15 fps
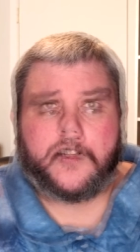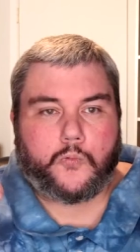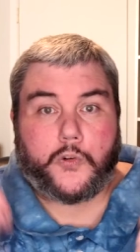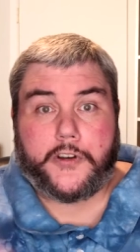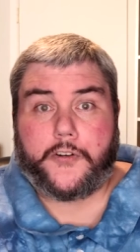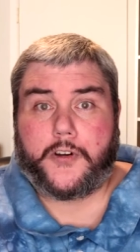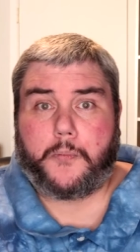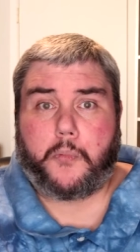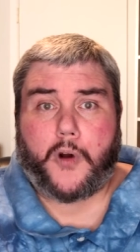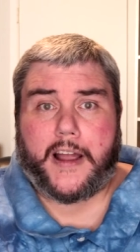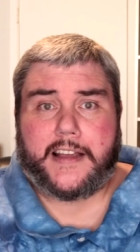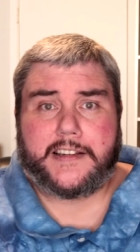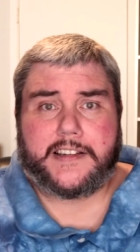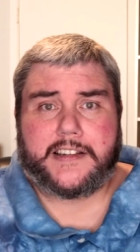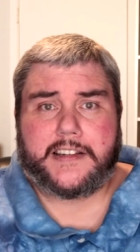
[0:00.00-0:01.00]
When you're
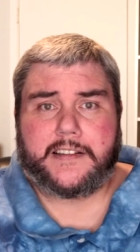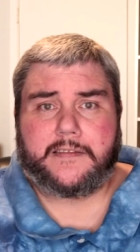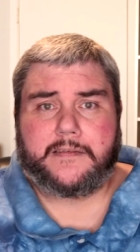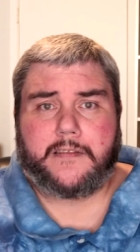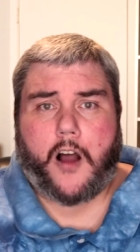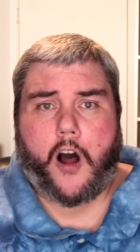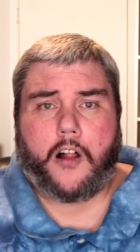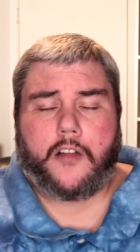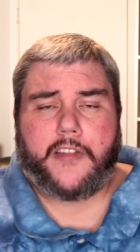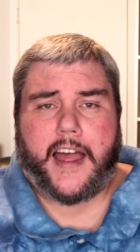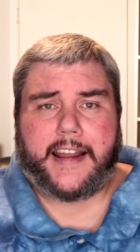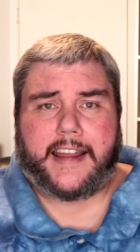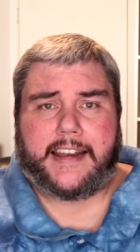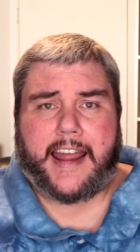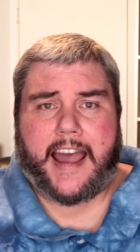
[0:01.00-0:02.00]
depressed, all of
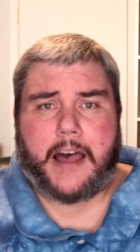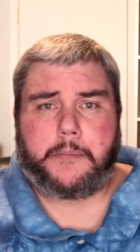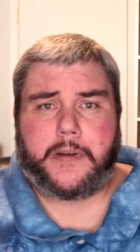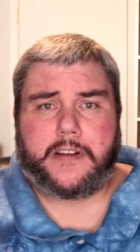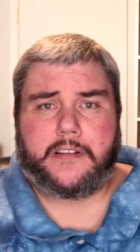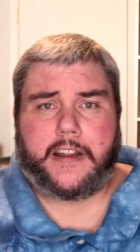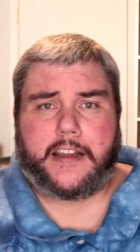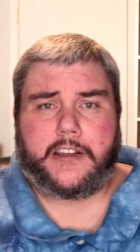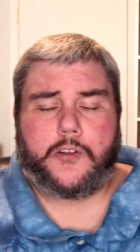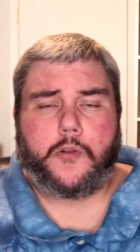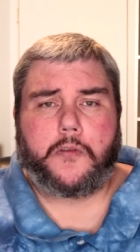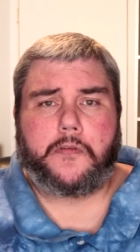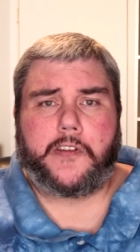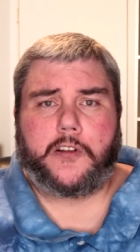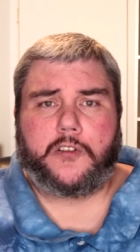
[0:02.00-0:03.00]
that can happen and you
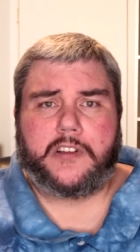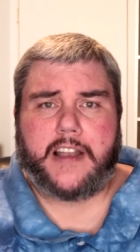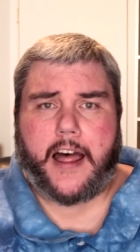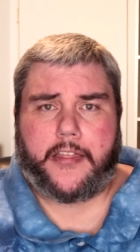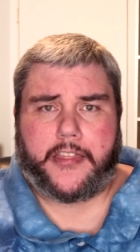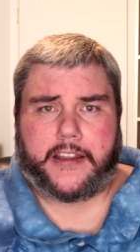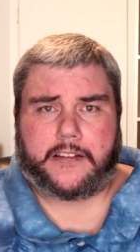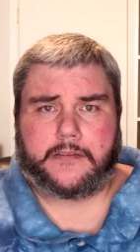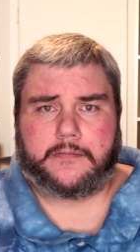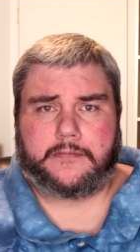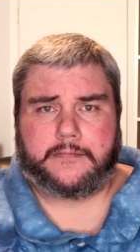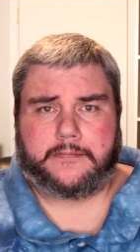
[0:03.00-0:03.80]
will feel nothing.